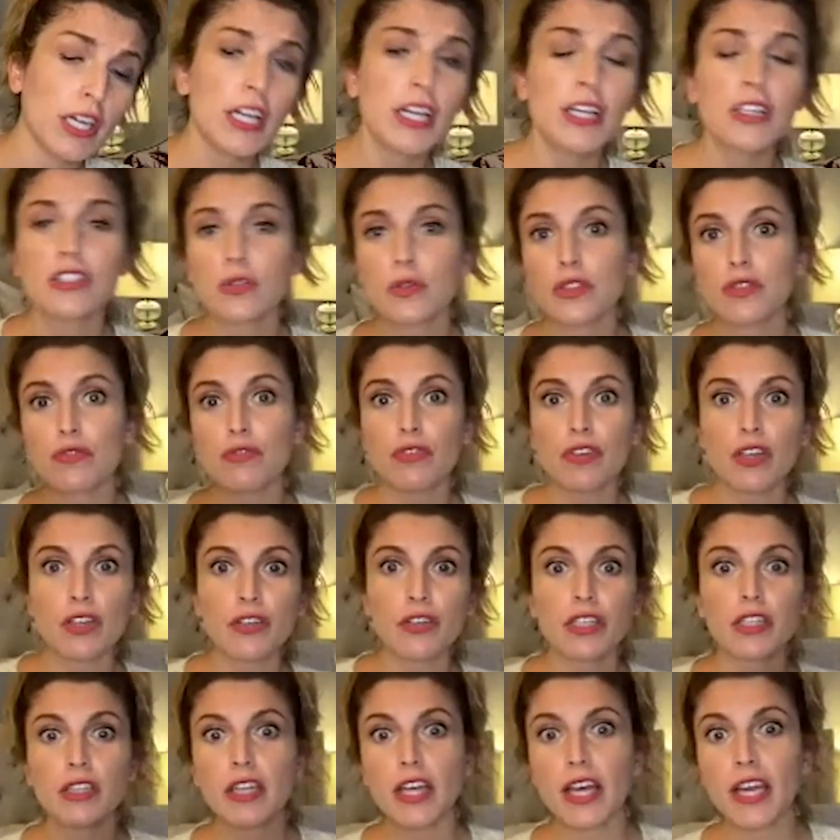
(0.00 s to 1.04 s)
So it's
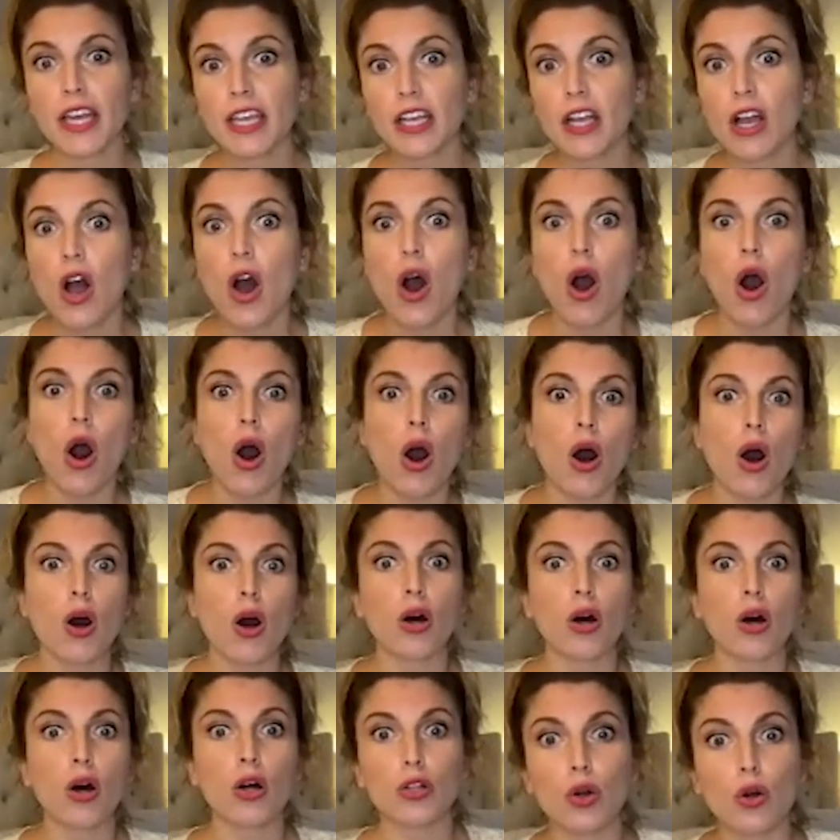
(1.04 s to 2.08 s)
very like
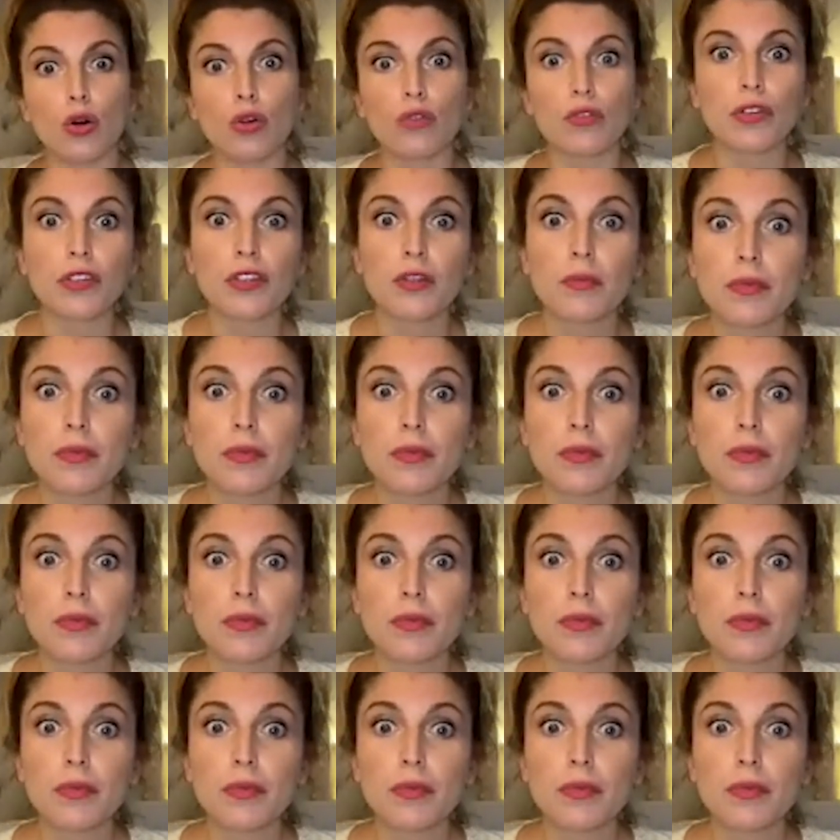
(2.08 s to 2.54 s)
all over the